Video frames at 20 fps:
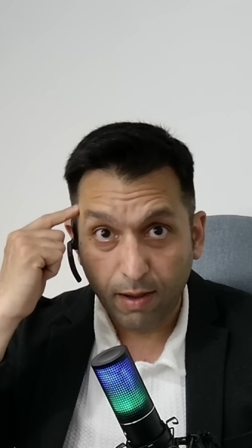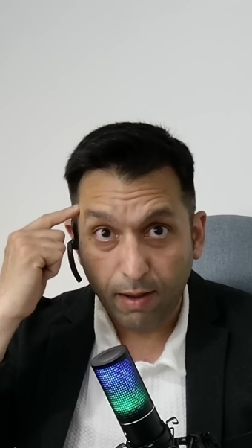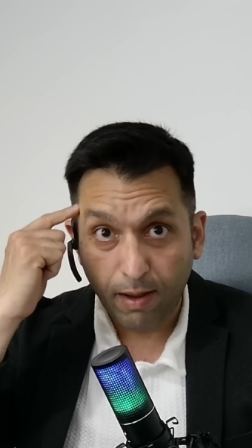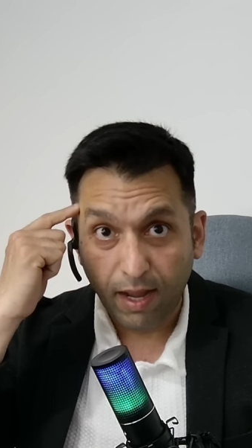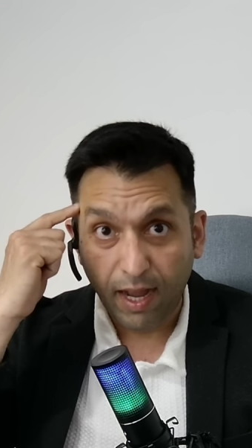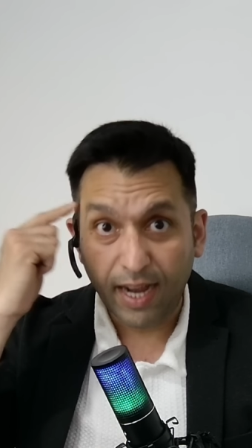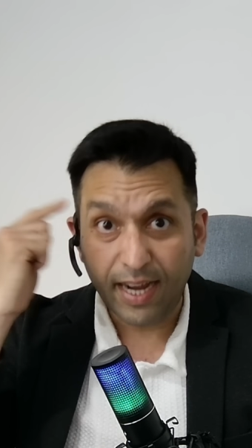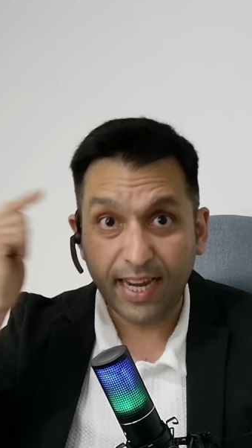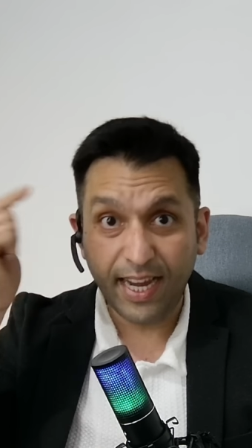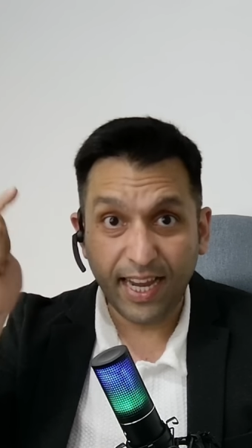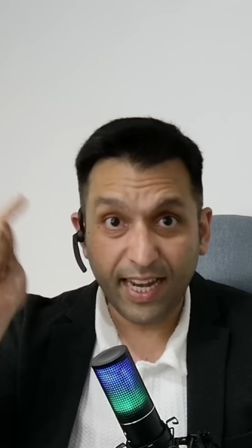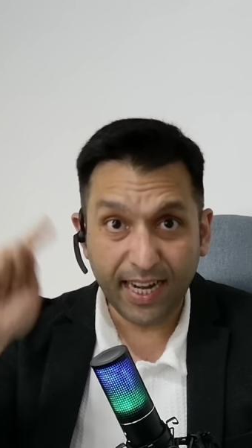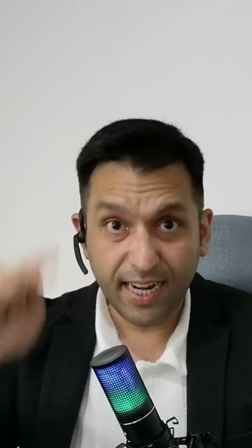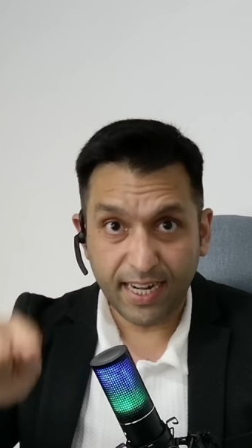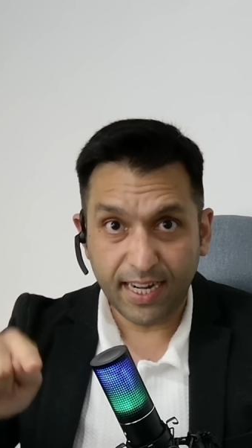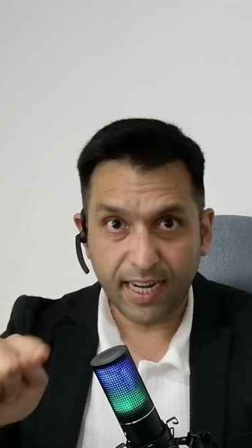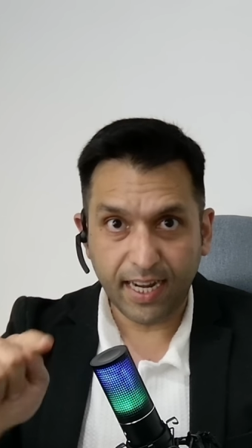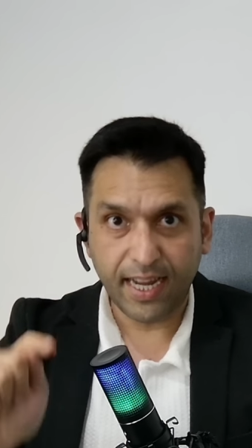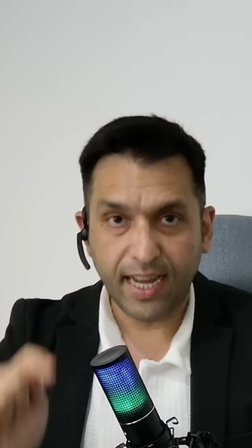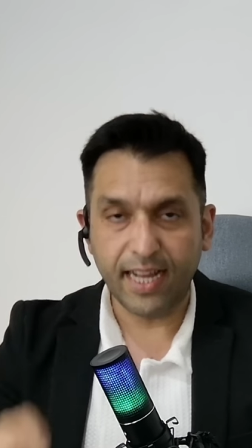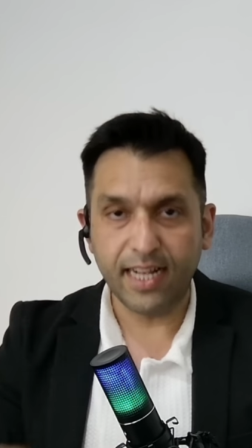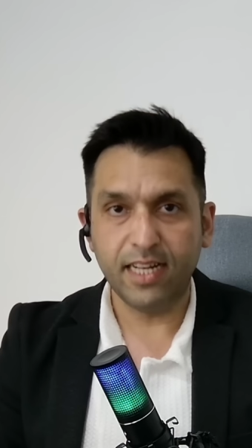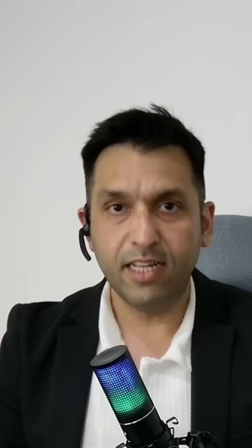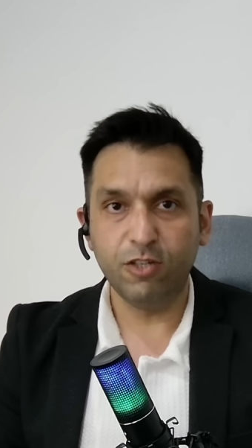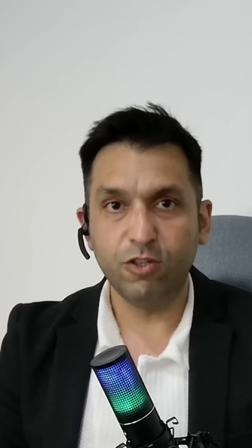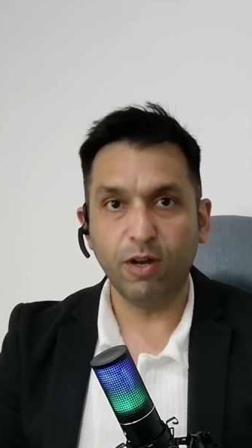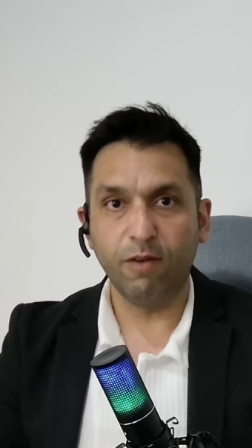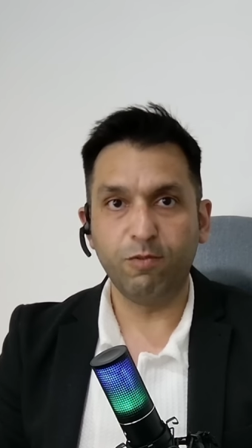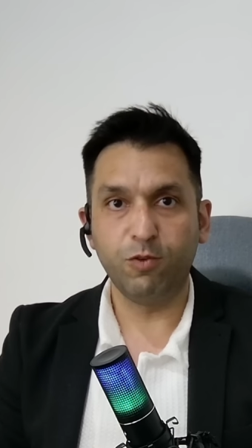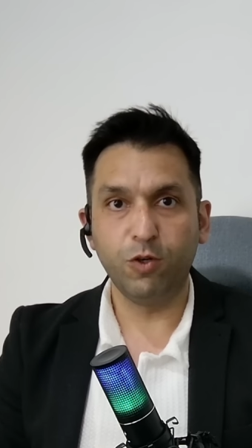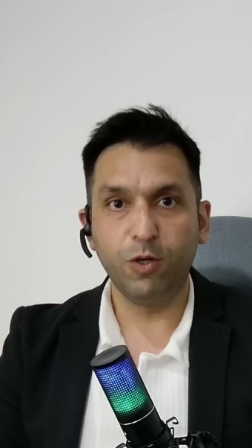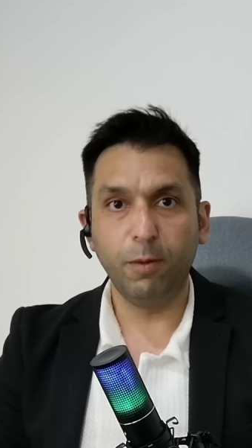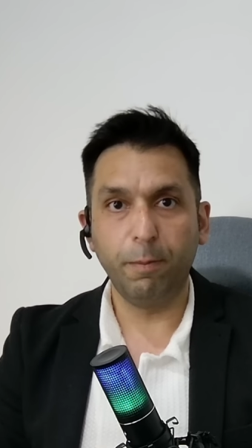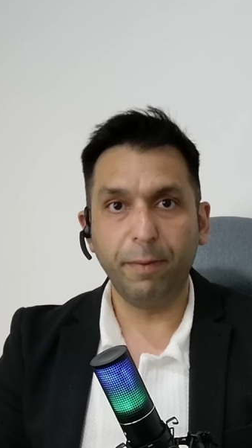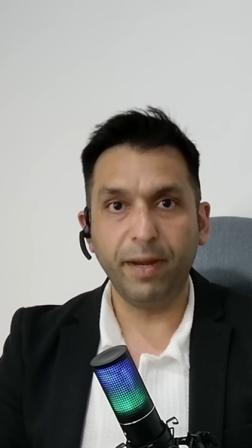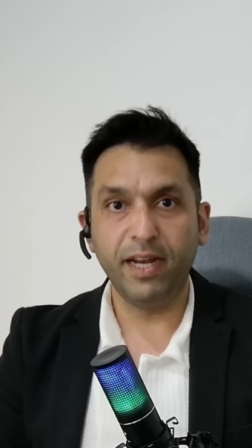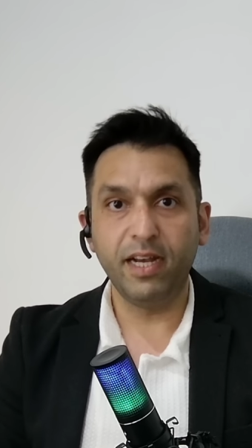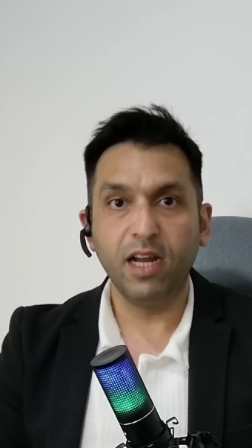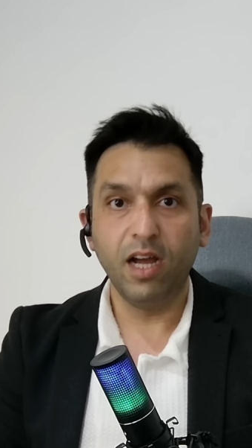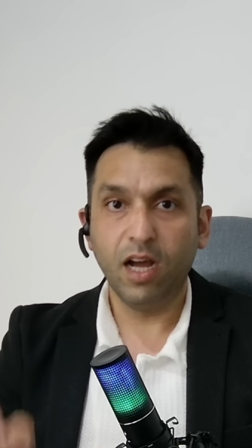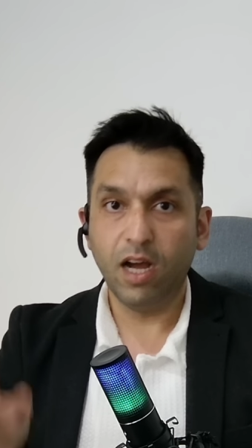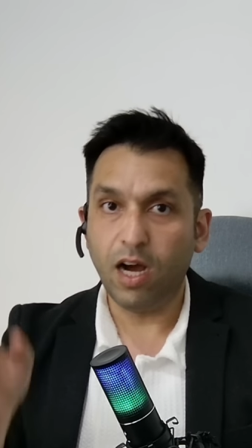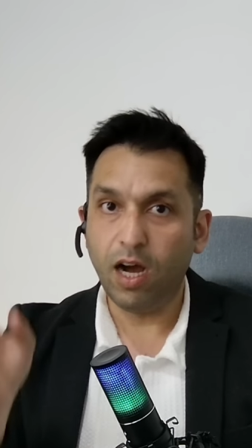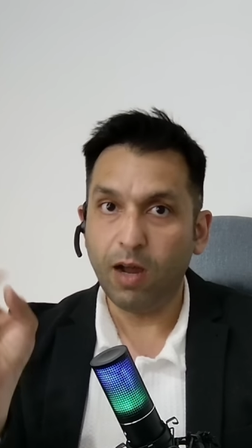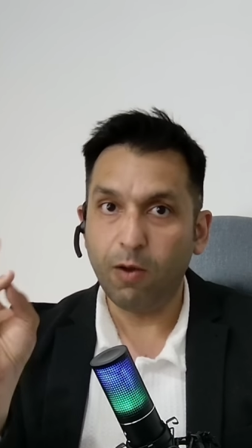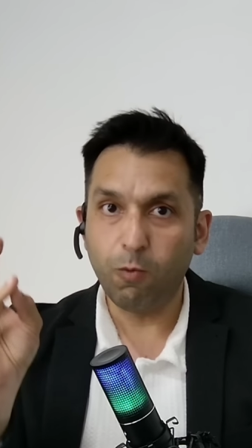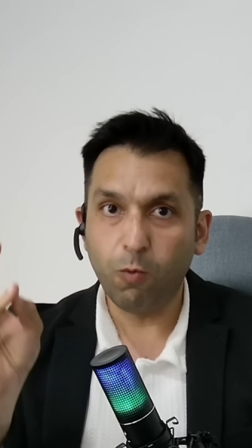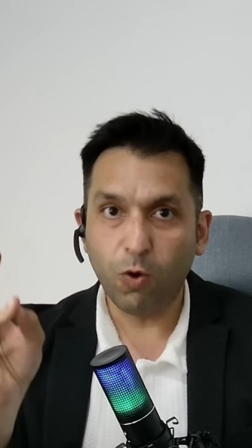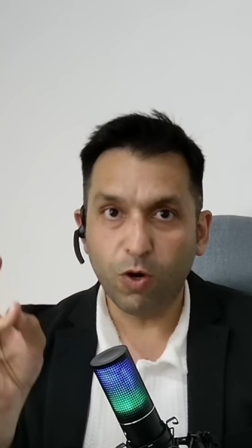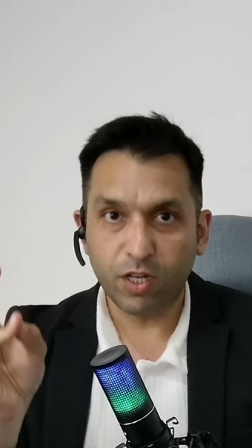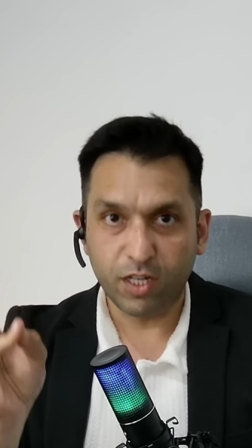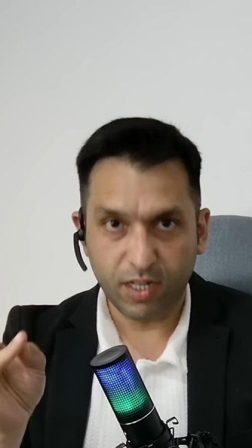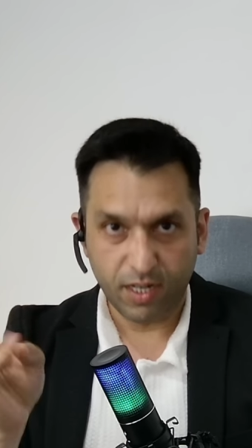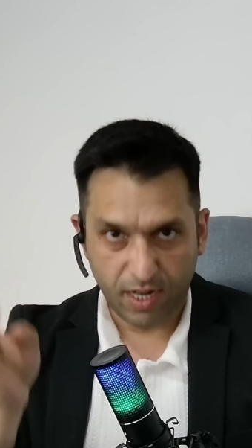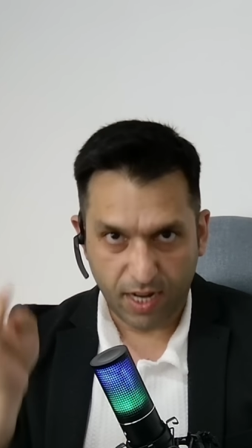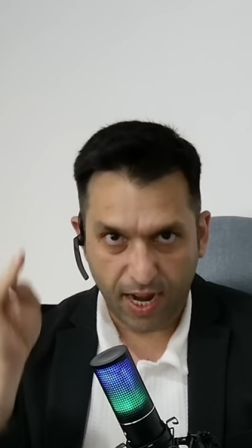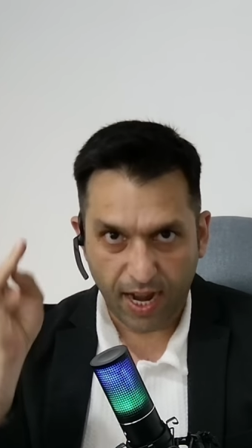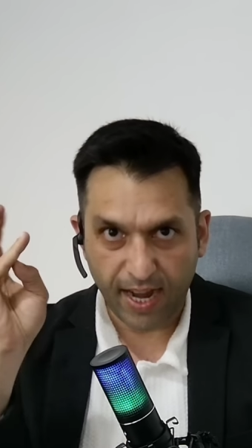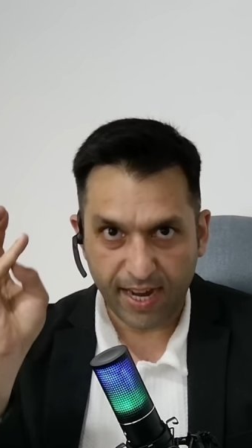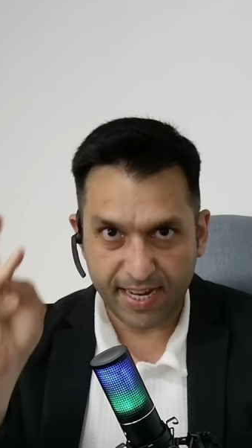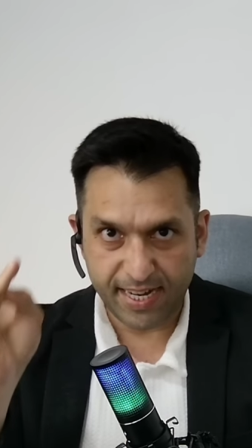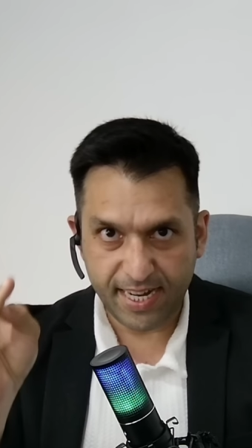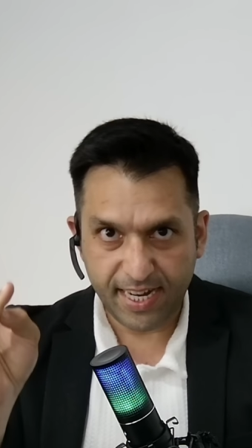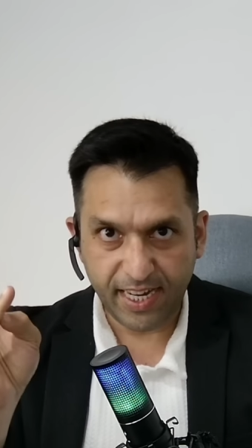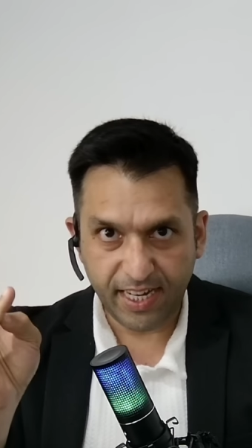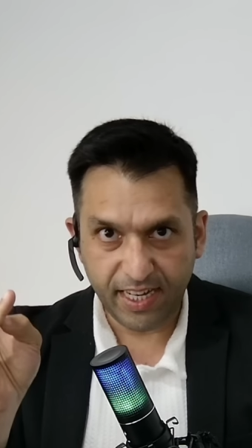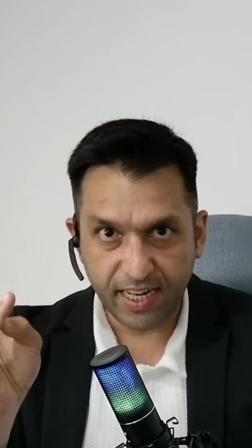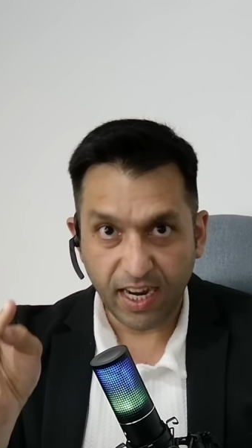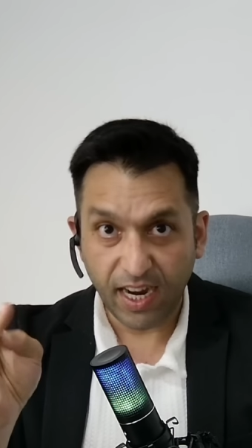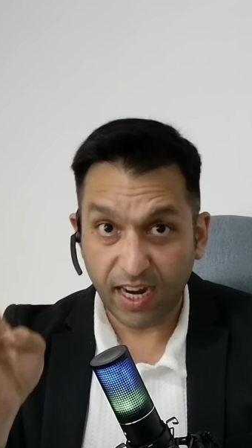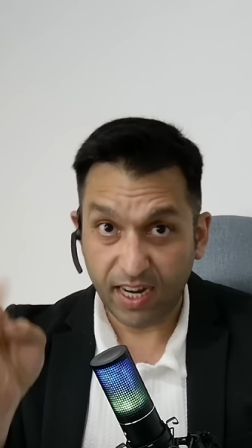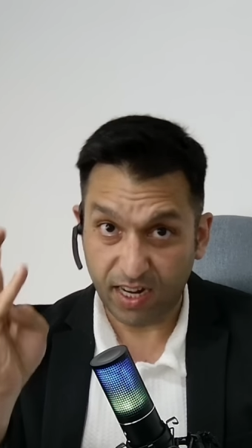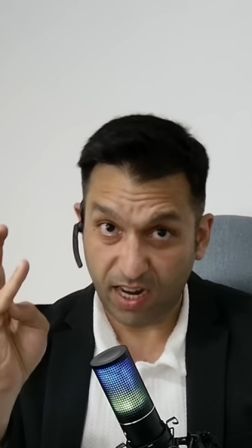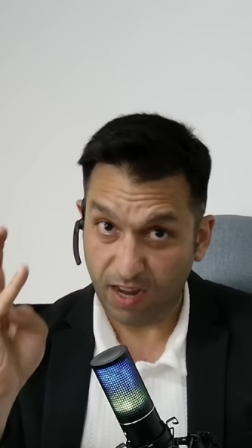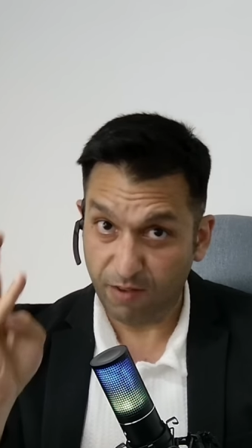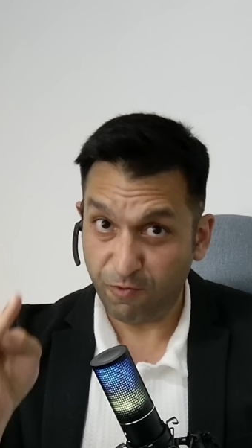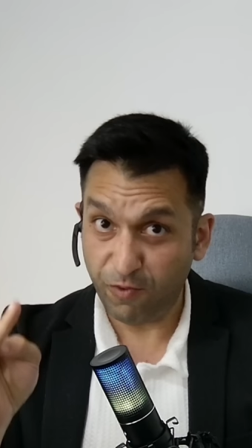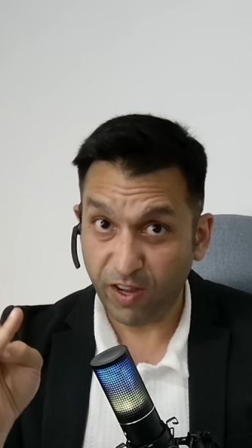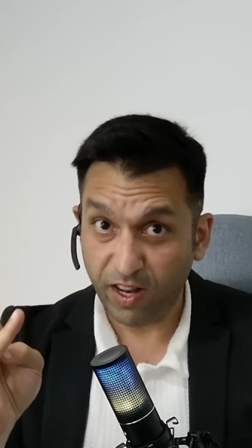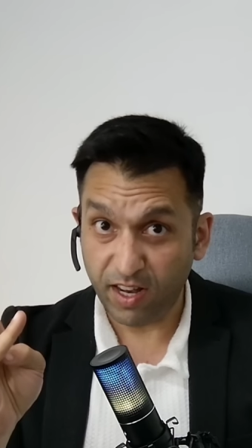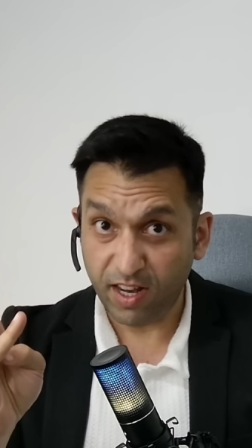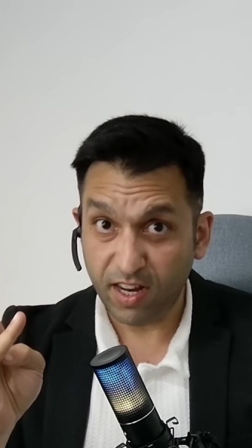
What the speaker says: Again and again, you have to repeat, I want, I need, and I will.